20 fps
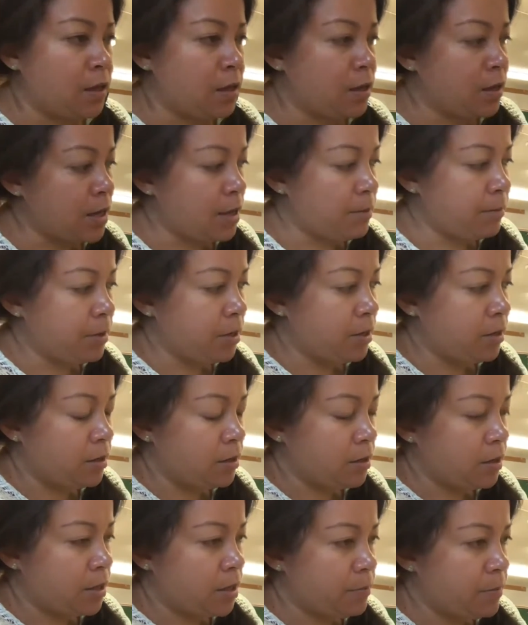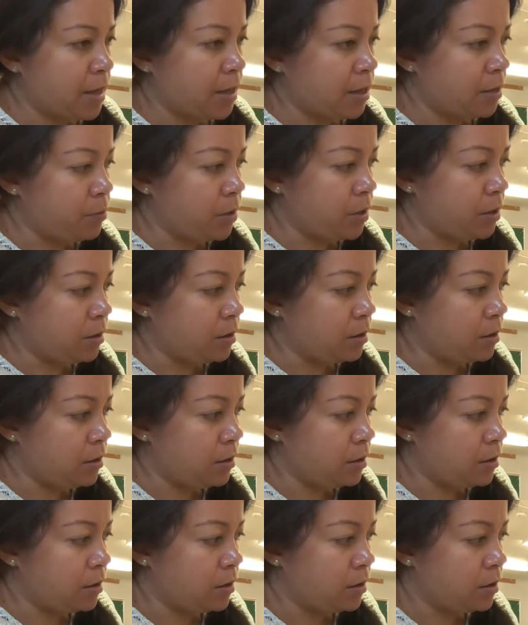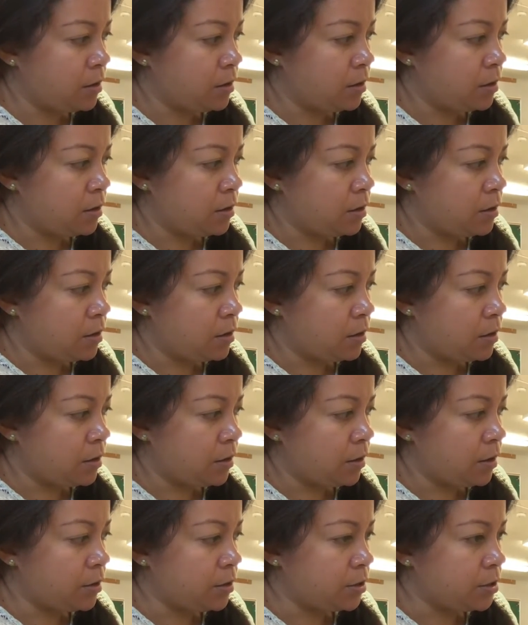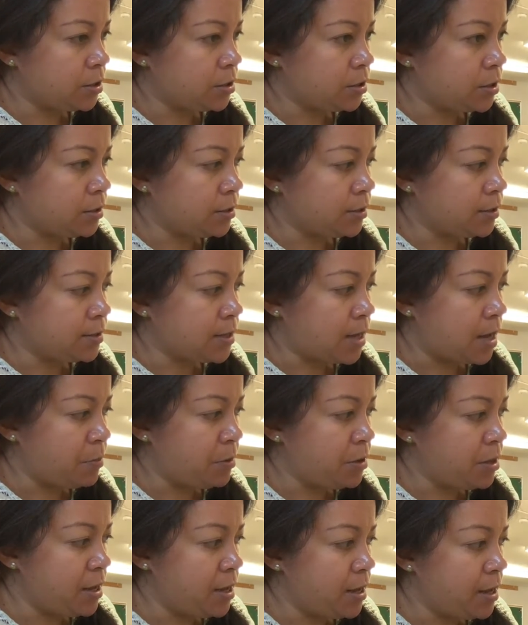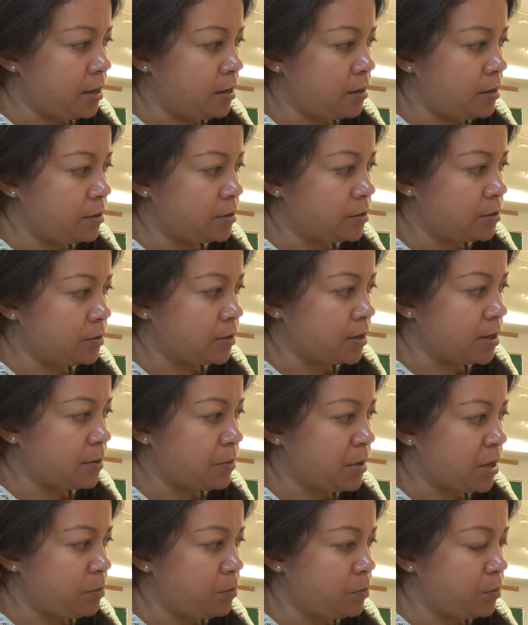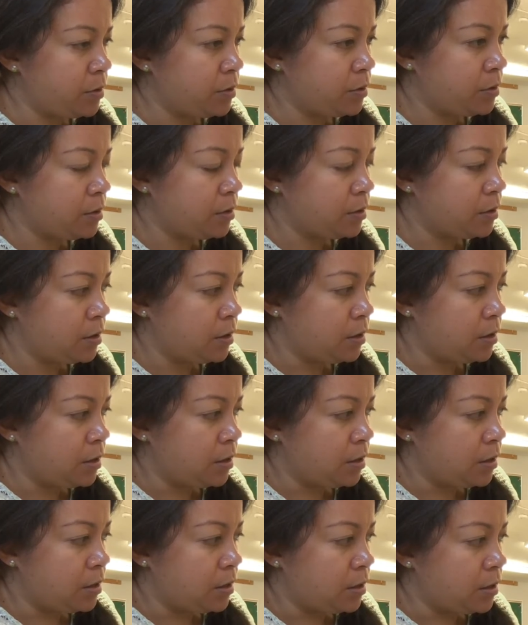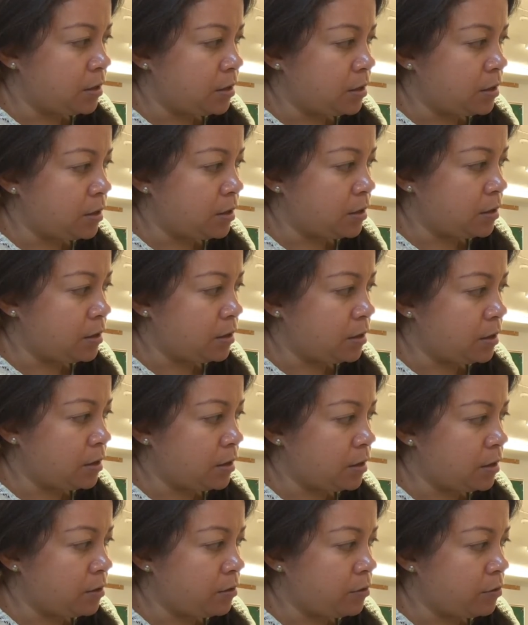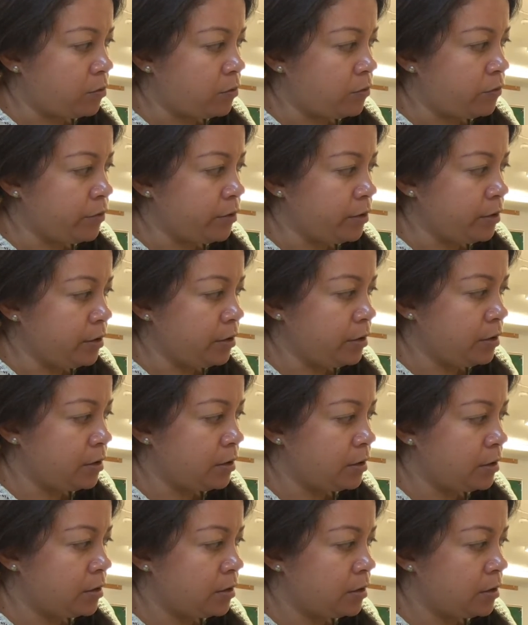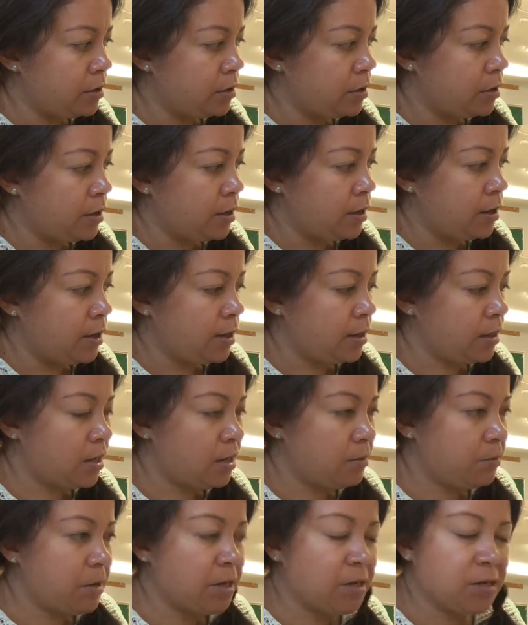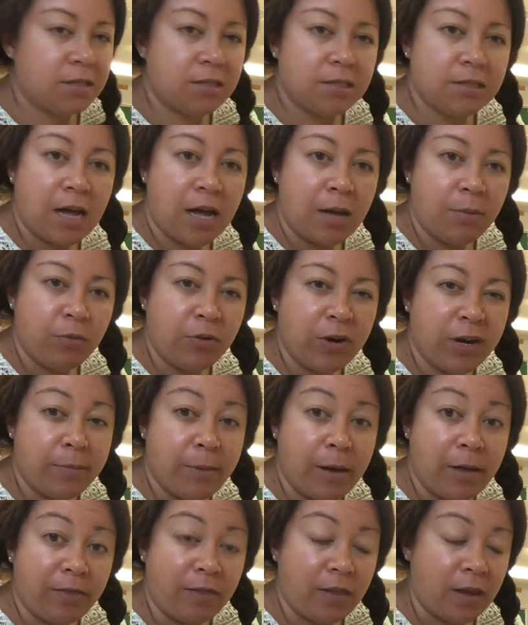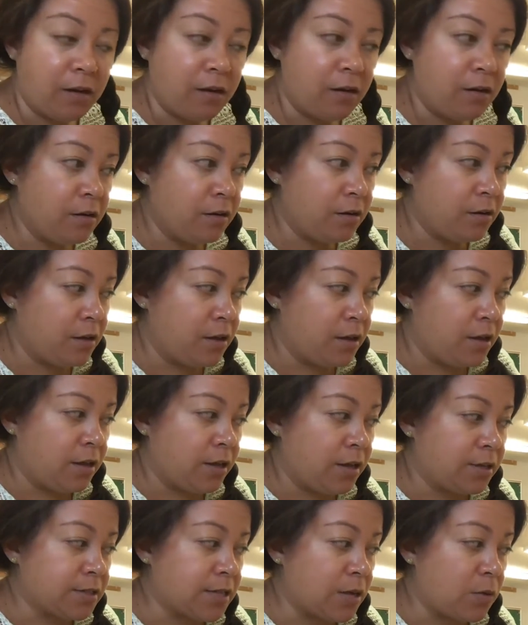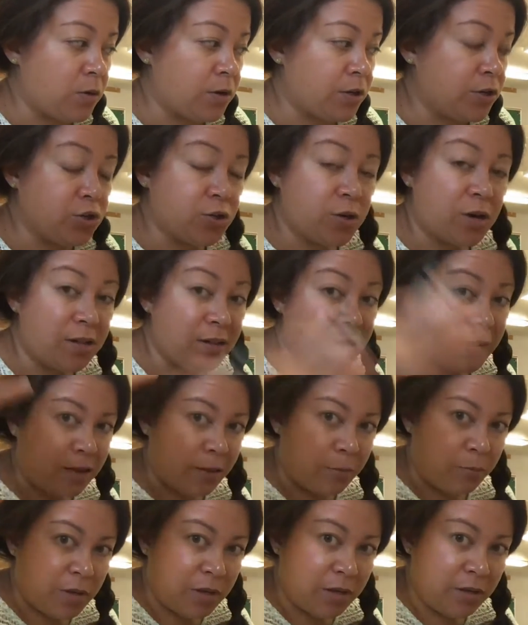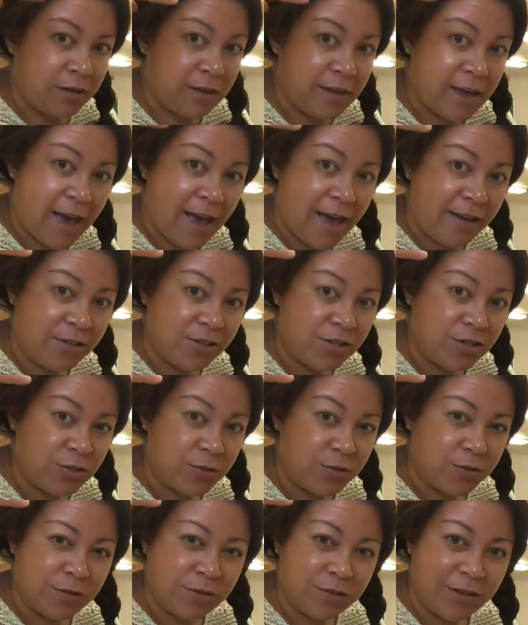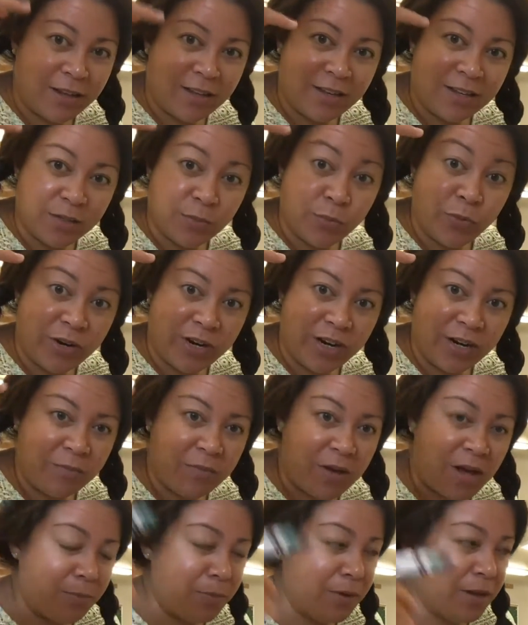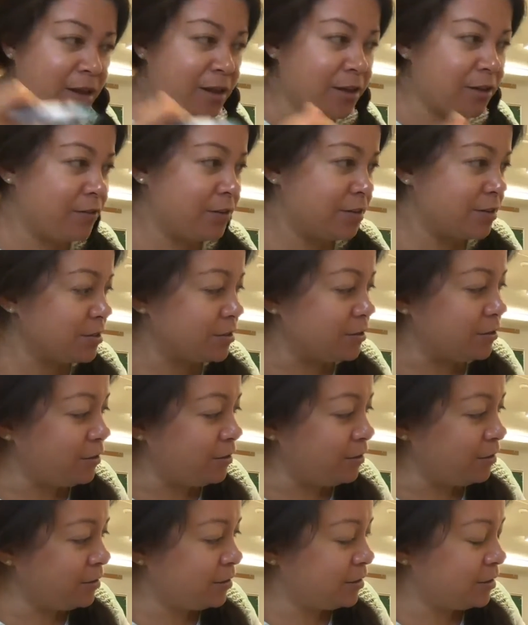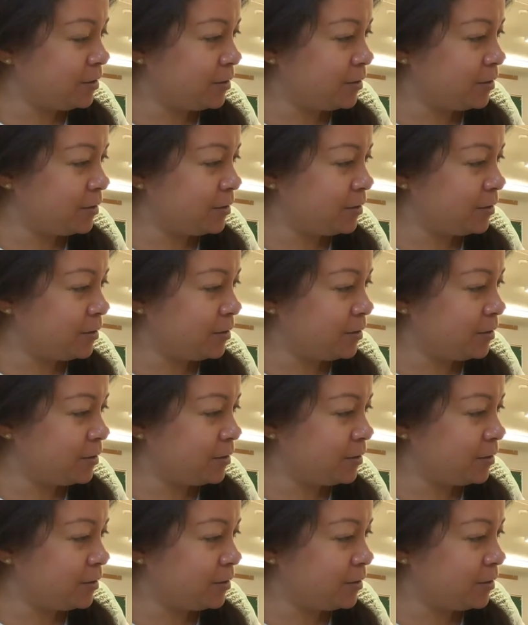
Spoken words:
Now I'm gonna come back up here. I'm gonna start the top of the head. So come up and then over. And then I'm gonna stop right about there because I wanna draw like a big gash or like his brain popping out of his skull.